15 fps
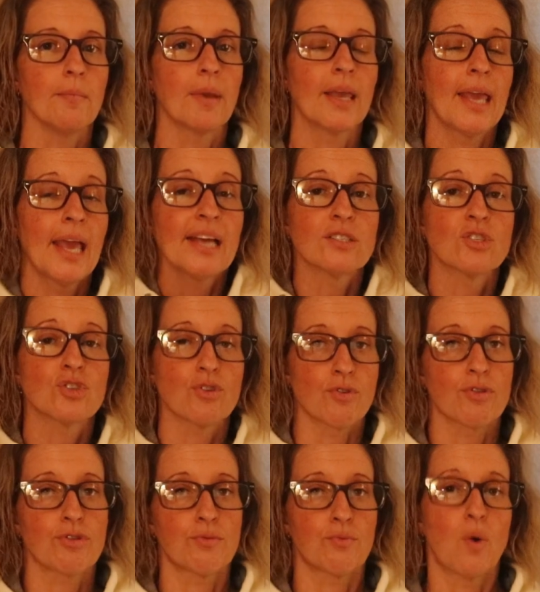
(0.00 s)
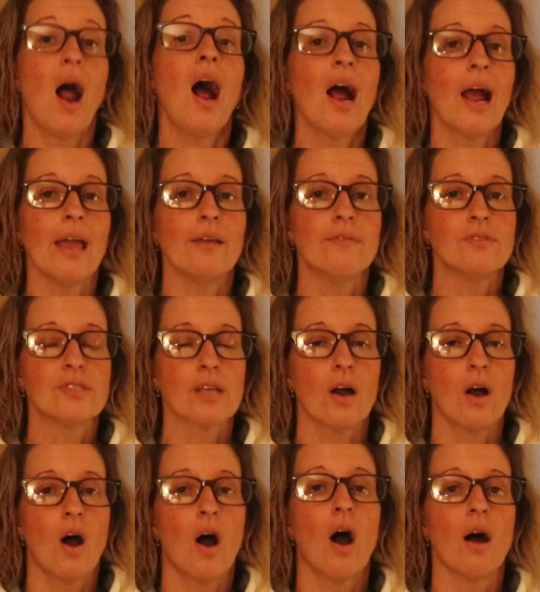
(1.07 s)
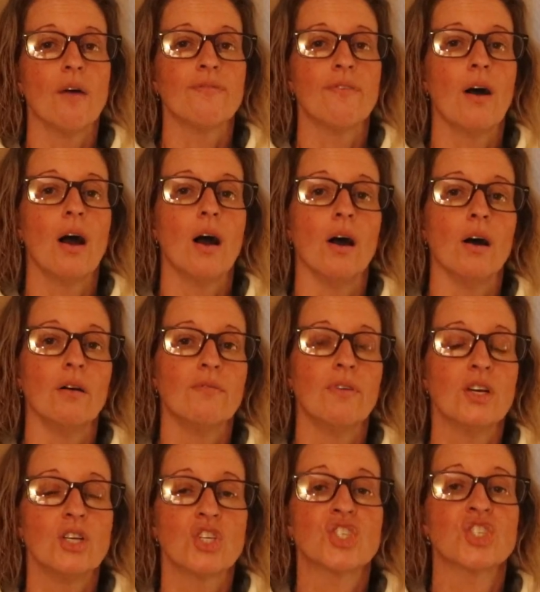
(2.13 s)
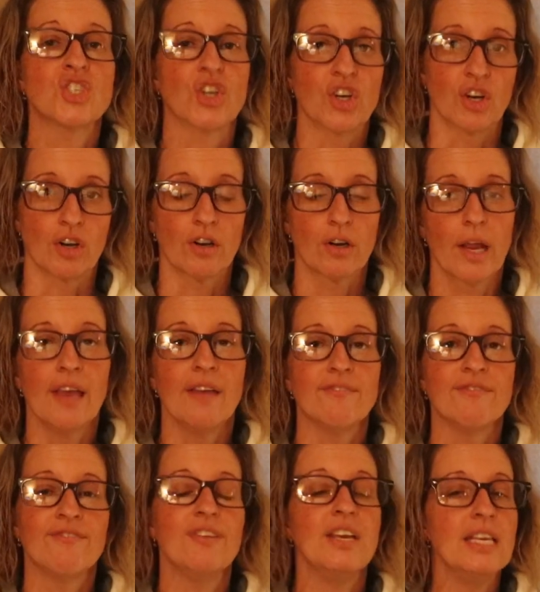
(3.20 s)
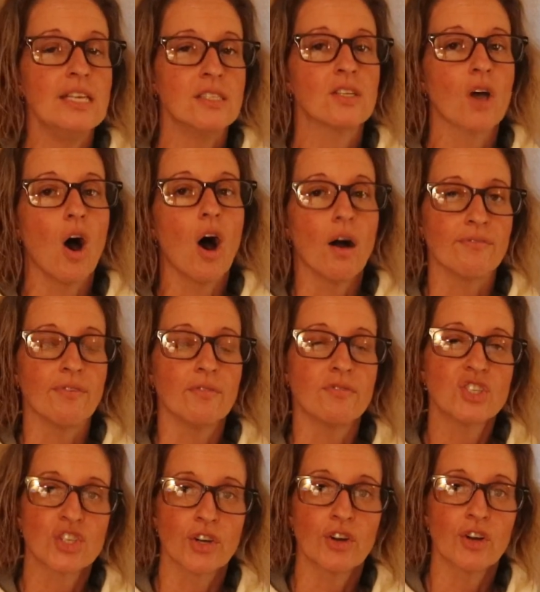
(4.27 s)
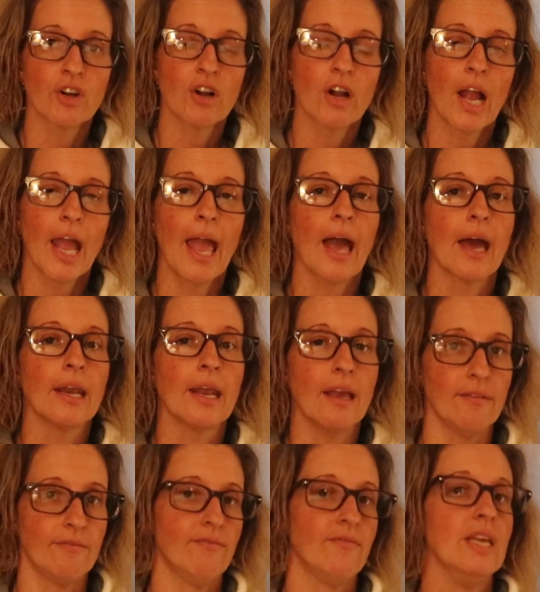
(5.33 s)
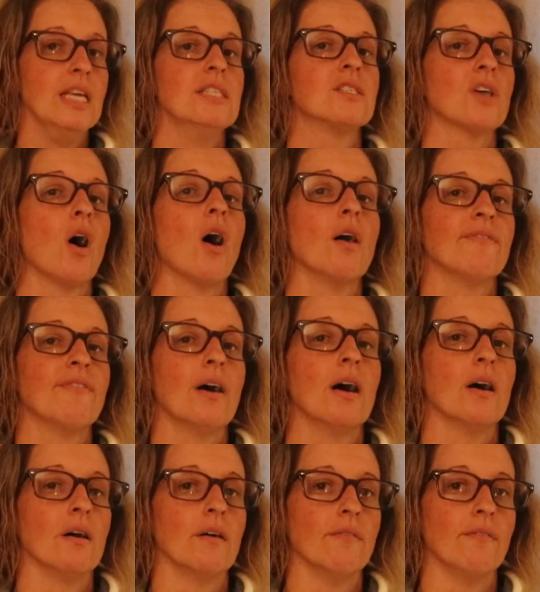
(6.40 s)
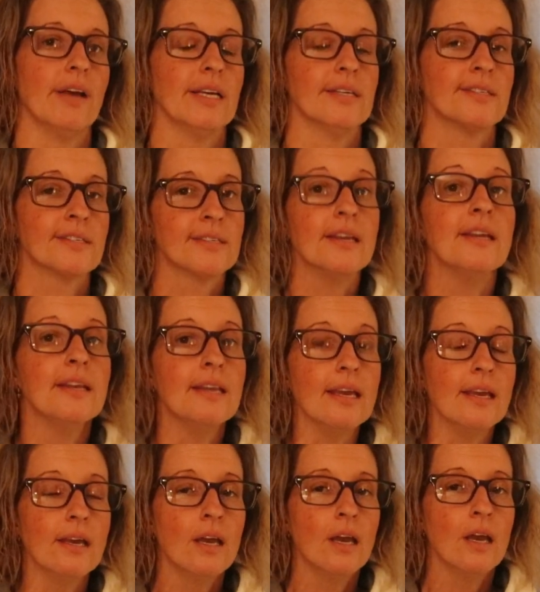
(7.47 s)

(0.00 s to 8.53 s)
cancer thrives off of sugar. It feeds off of sugar and it feeds off of acidity.